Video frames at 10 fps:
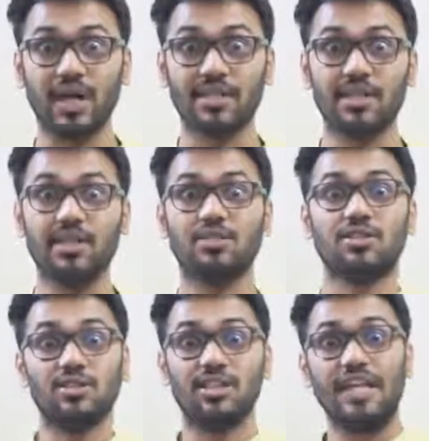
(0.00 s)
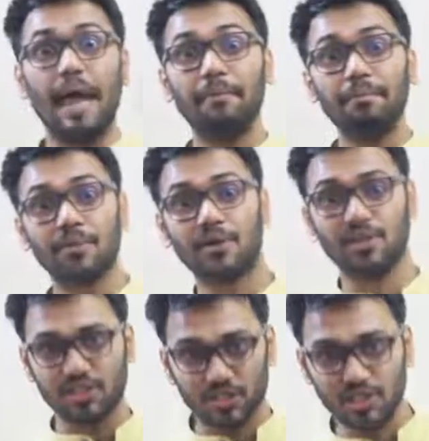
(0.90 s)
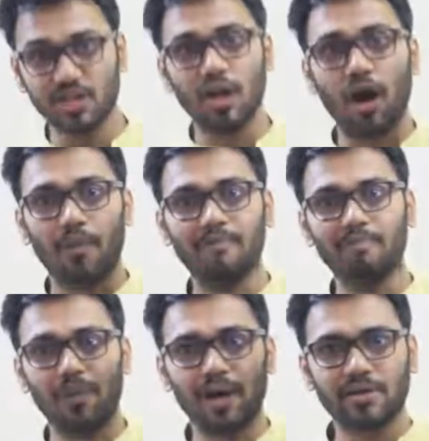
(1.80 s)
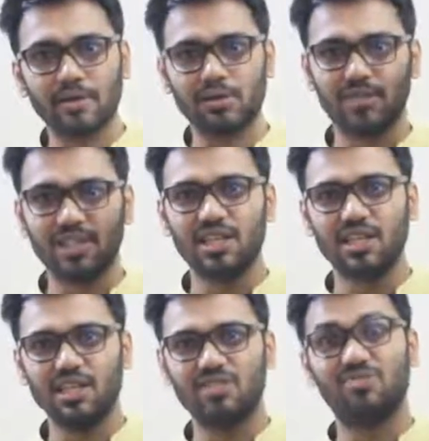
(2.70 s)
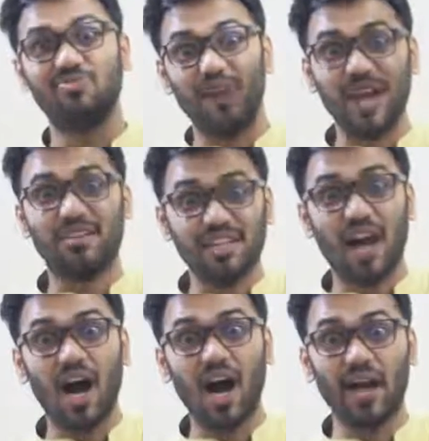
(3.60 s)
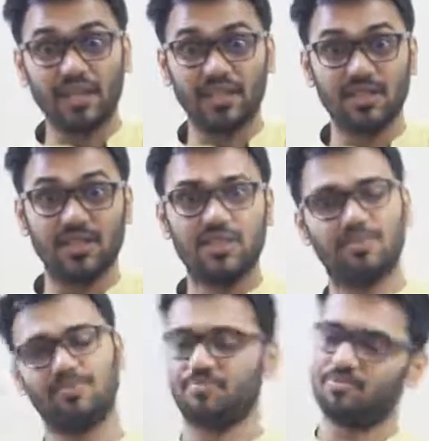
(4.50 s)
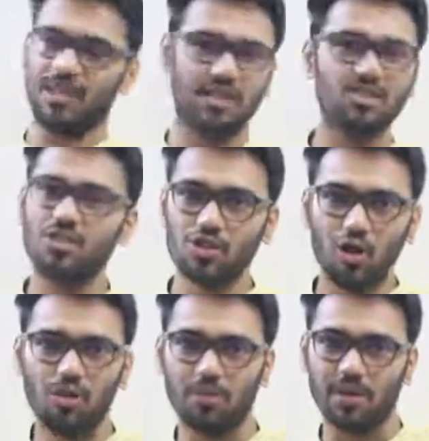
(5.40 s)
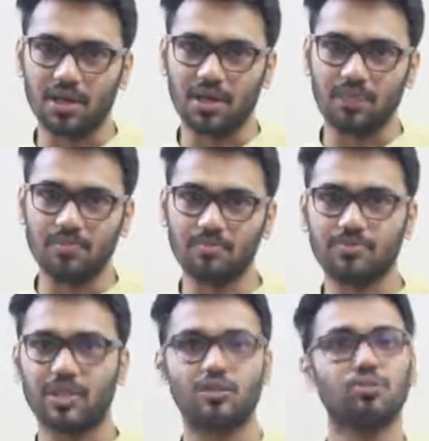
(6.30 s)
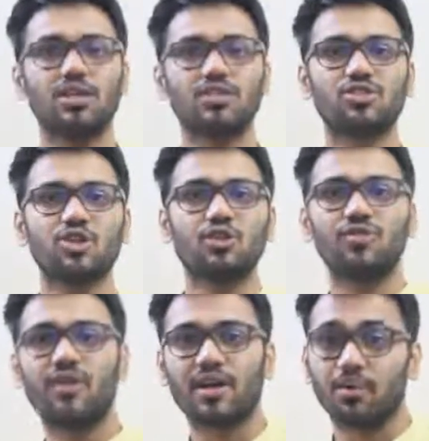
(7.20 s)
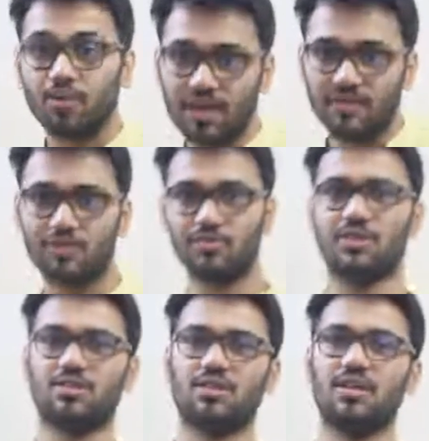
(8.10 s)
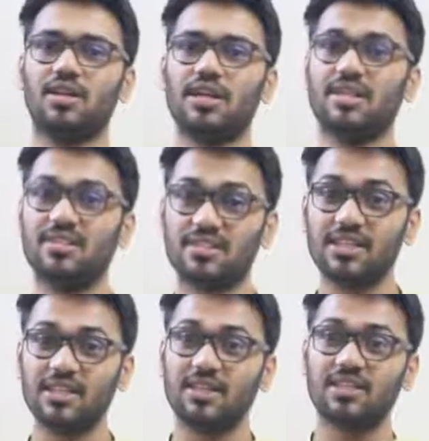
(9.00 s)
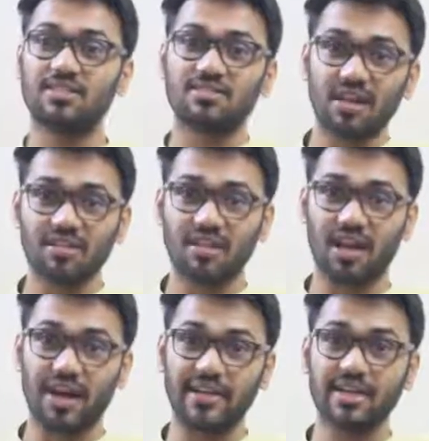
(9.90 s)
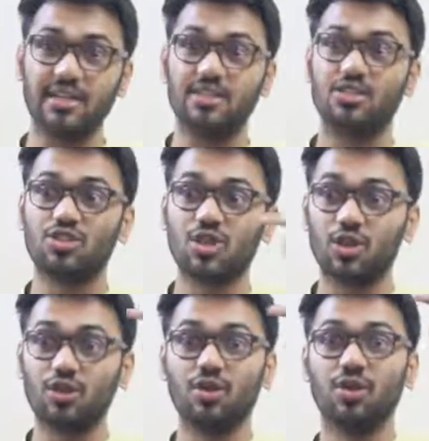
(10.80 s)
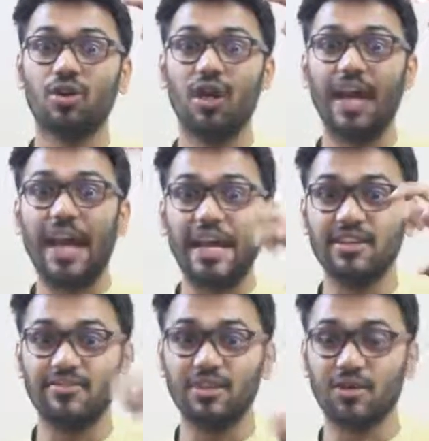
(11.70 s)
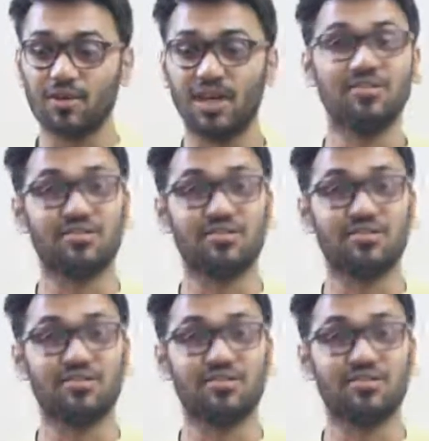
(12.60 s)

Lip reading: The temperature of Mercury is very high. That is normal. And we are so far away from the sun, still the sunlight is so heavy on us, right?